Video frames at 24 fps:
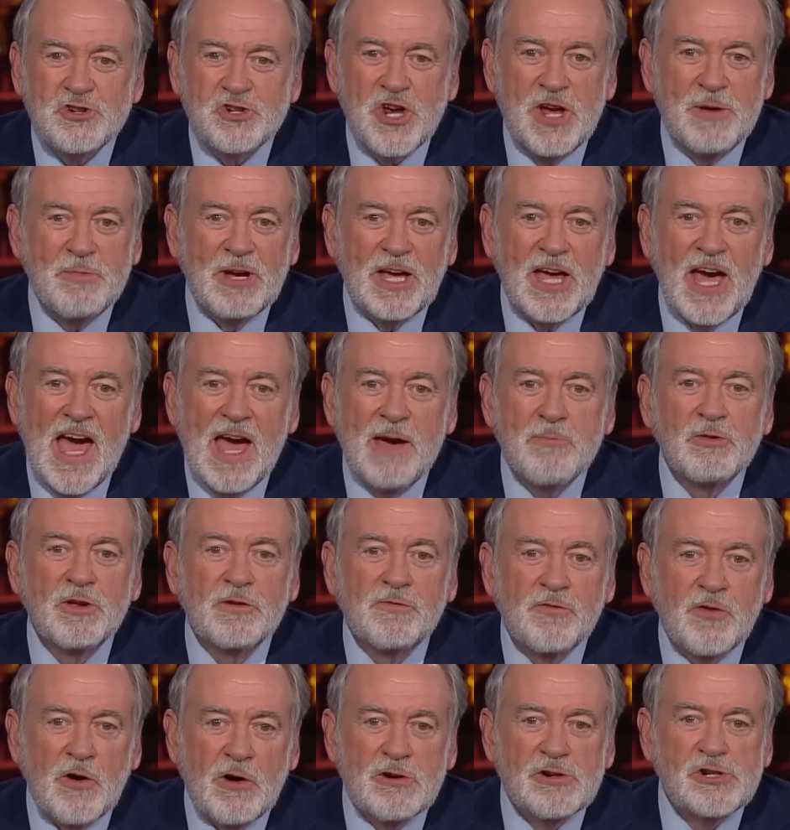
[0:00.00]
became the
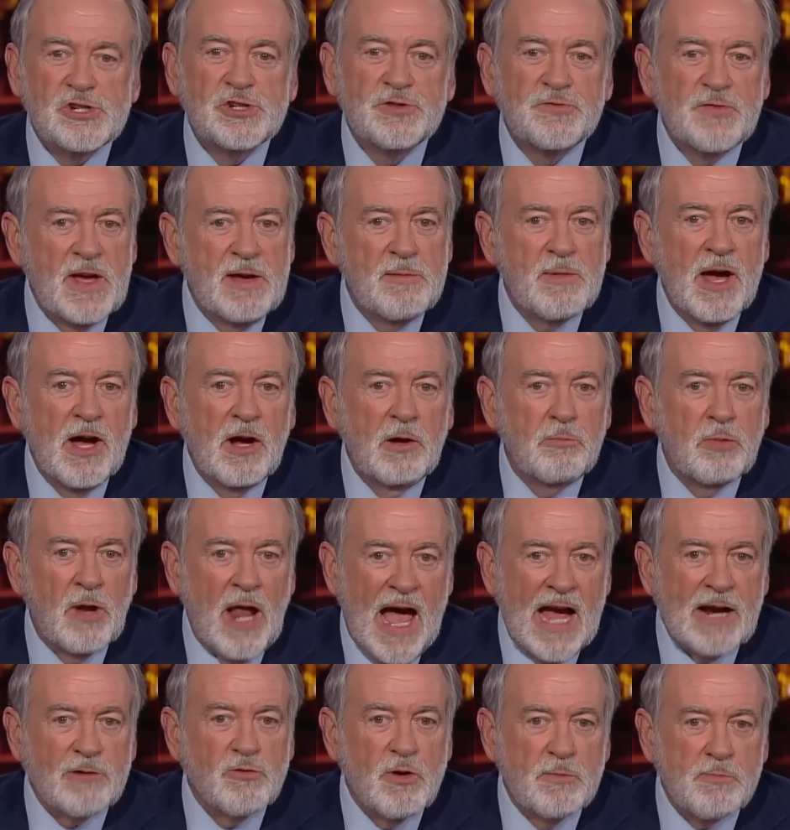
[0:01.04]
first female
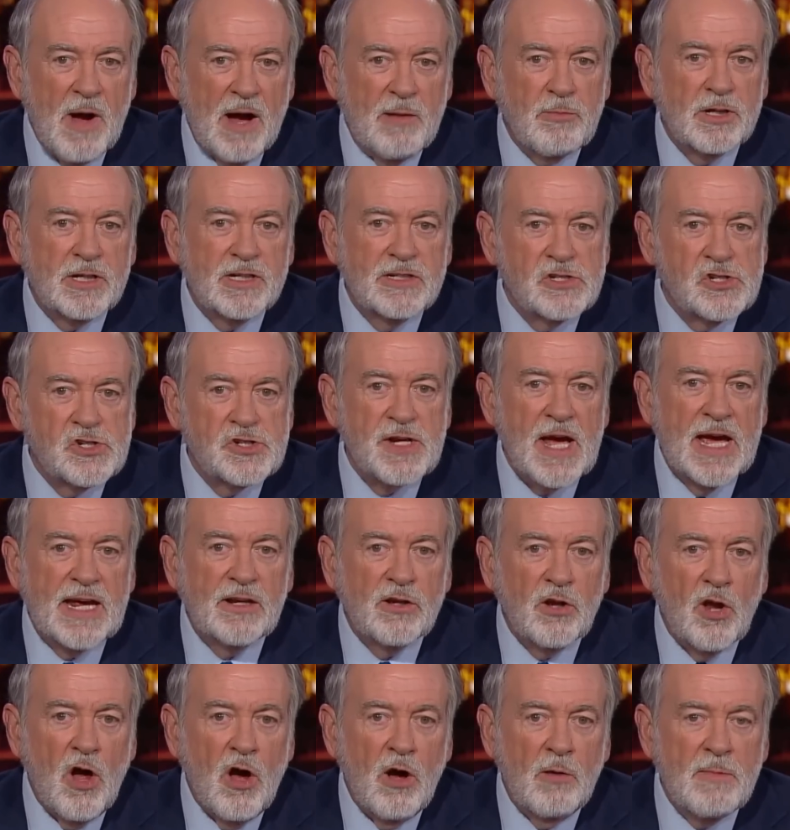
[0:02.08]
black Republican state
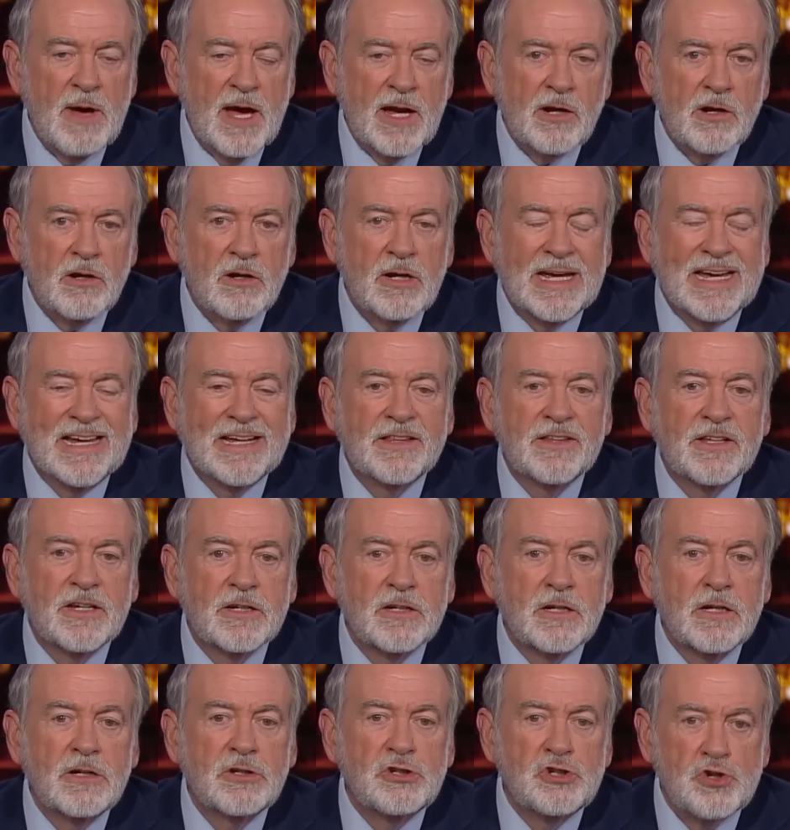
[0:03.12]
lawmaker in the
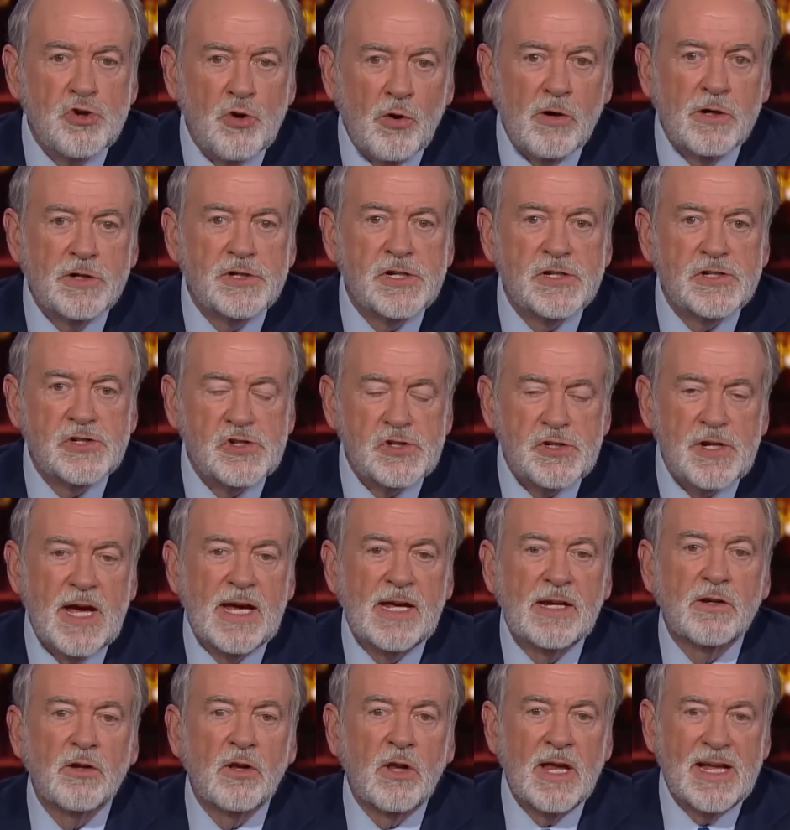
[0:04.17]
Georgia
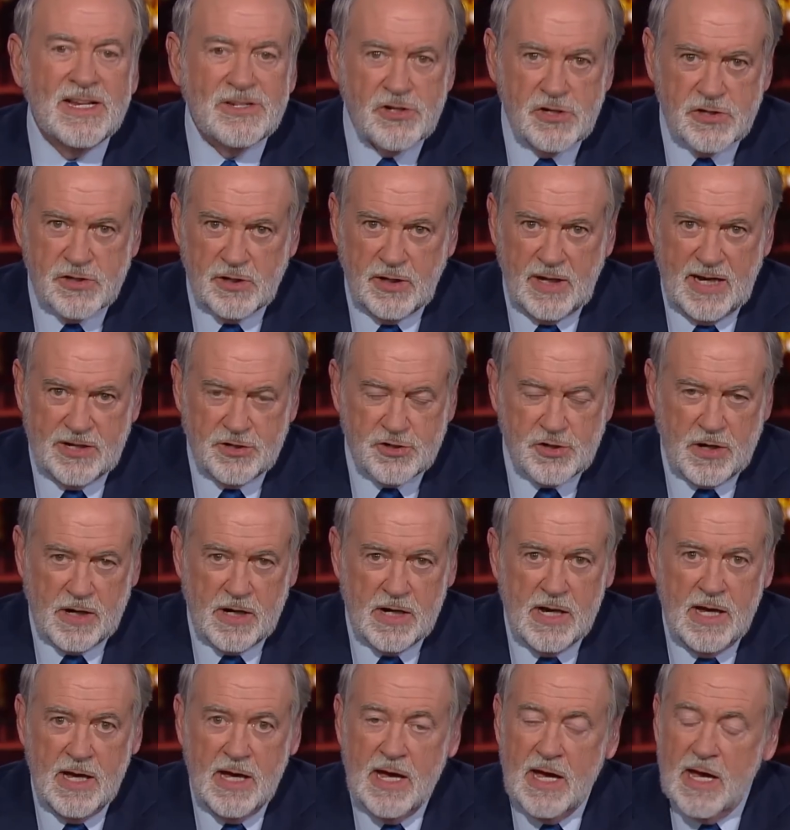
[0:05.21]
state legislature.
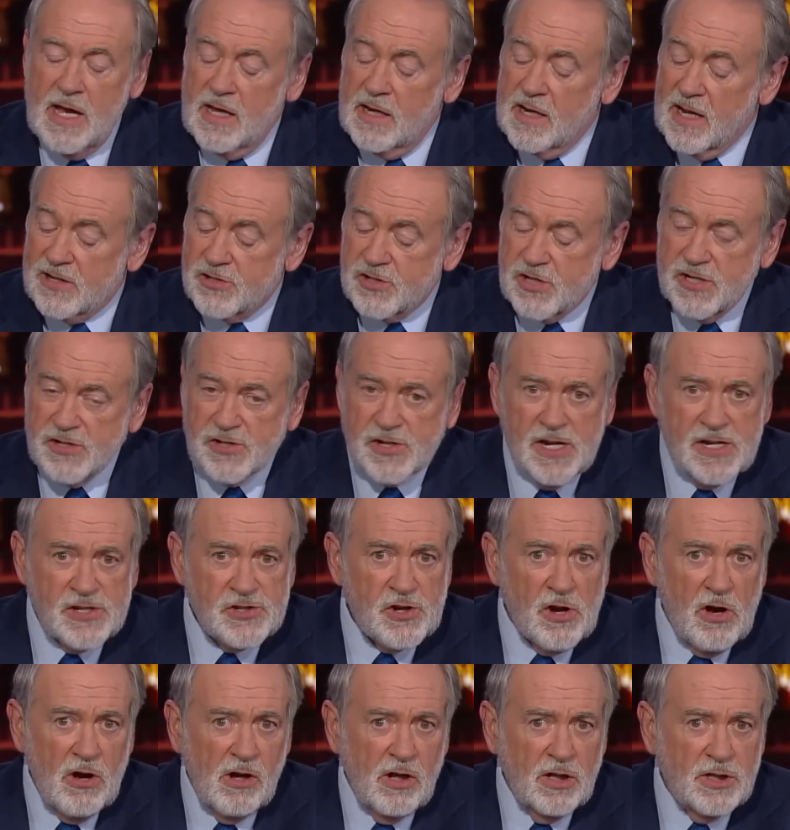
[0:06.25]
Now, she says
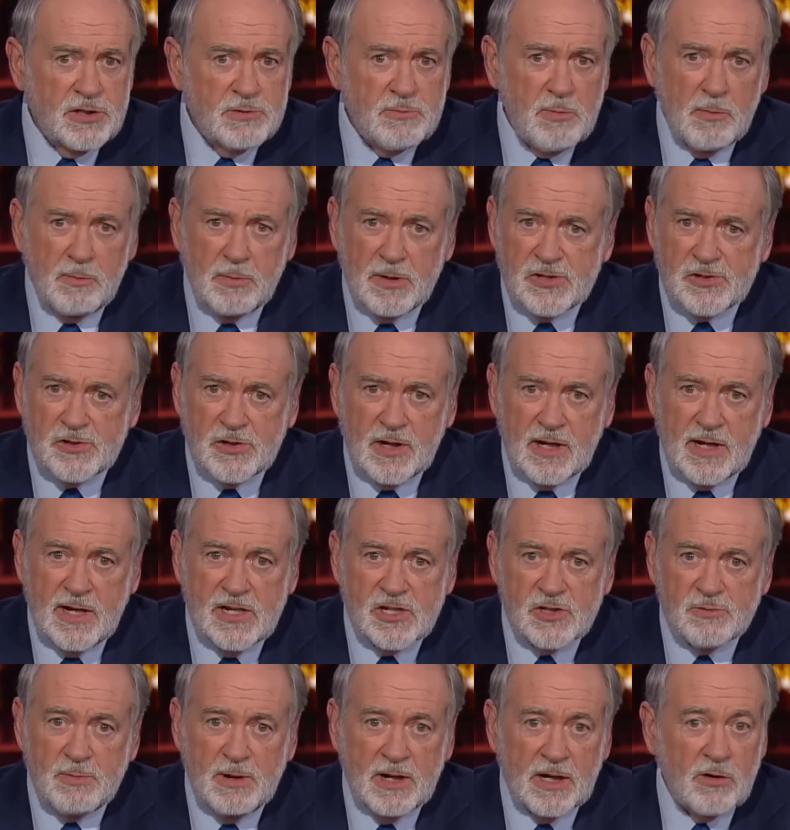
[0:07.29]
all the publicity
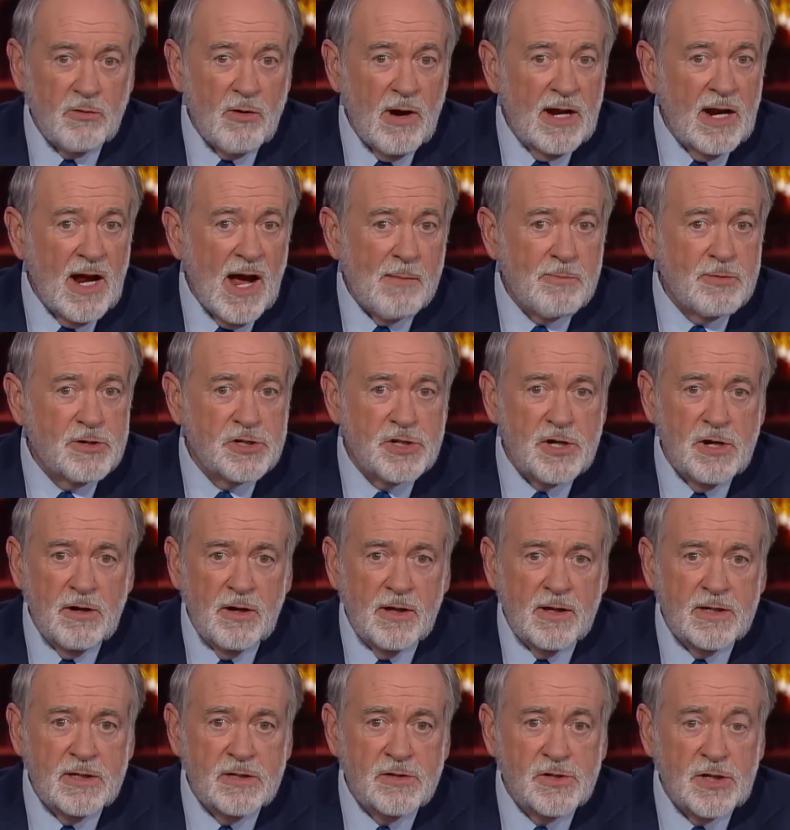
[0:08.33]
has been a great
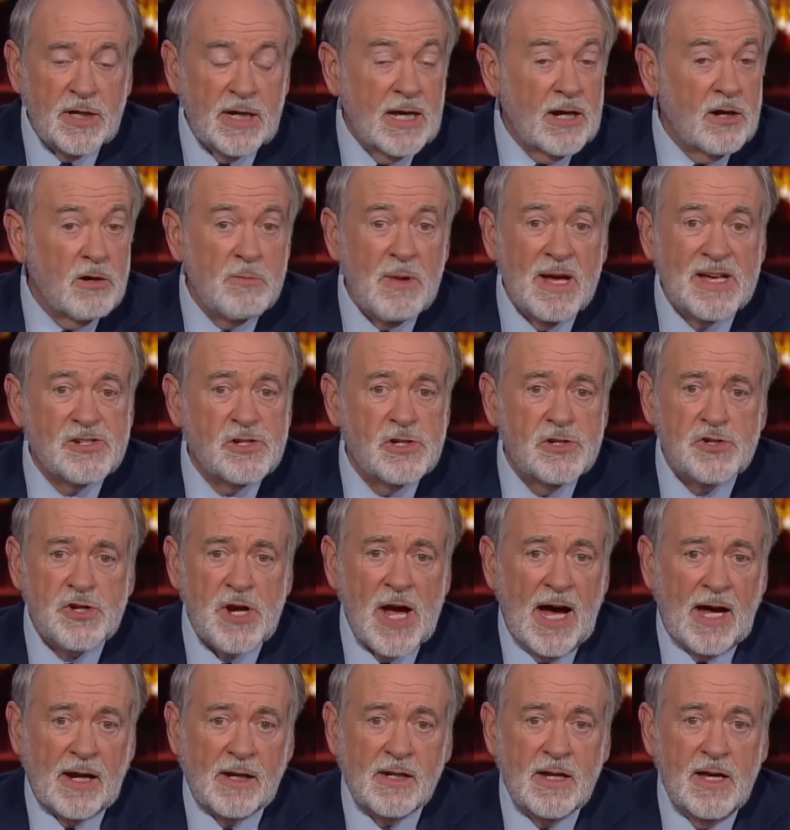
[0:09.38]
opportunity to get her message
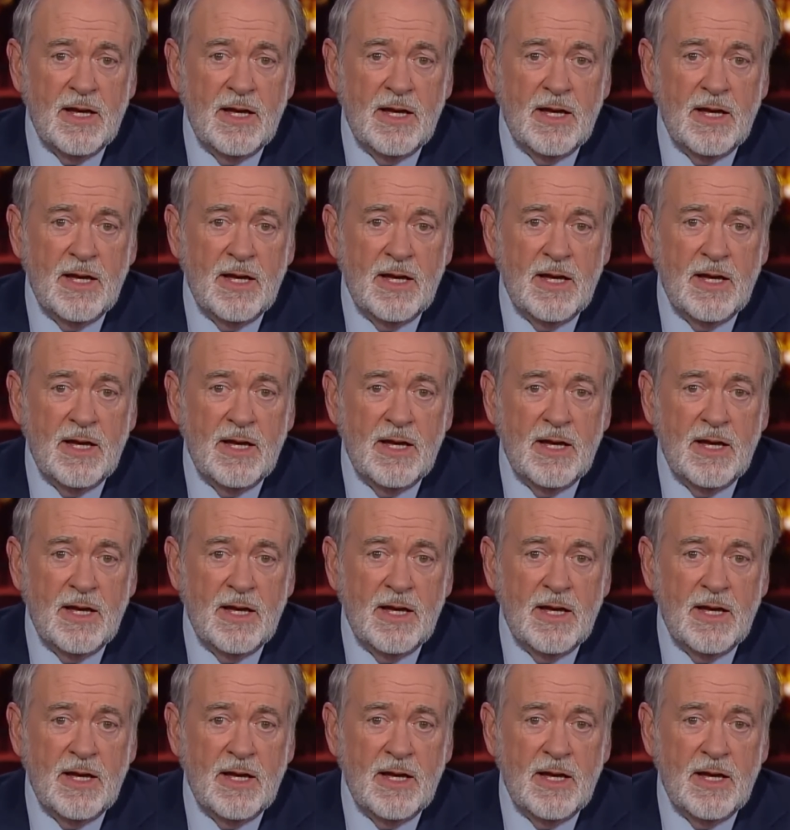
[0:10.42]
out,